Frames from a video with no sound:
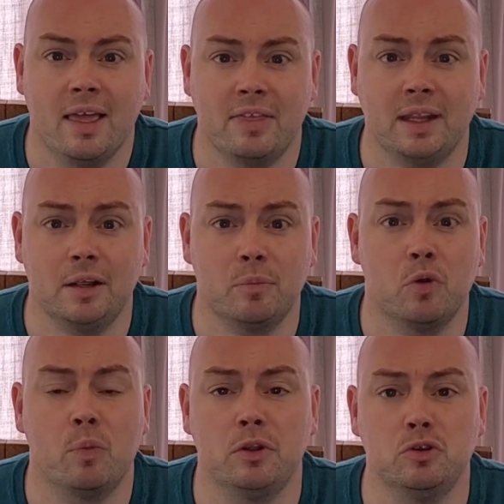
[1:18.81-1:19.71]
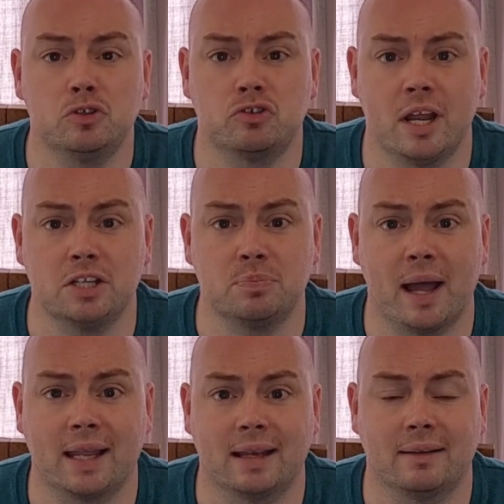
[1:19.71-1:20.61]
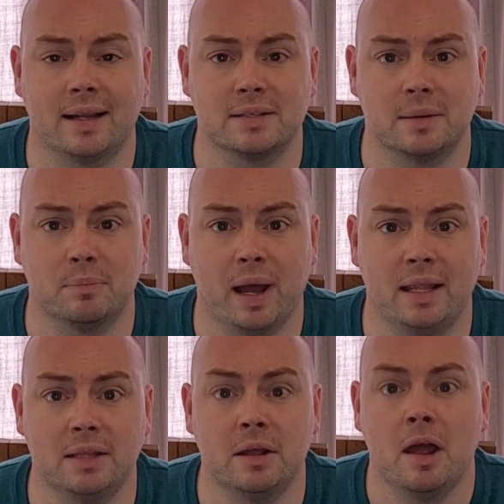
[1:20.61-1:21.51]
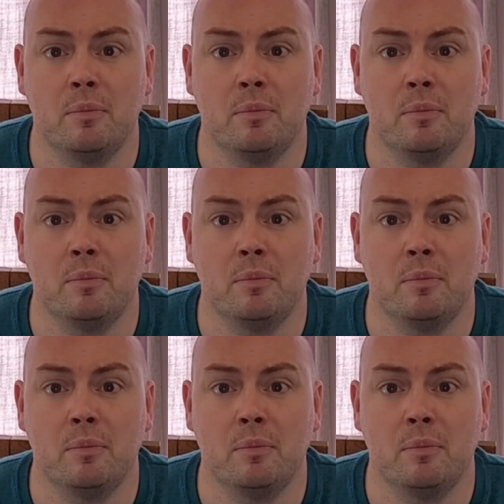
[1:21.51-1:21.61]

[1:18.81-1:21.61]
Think about when you stretch back an elastic band,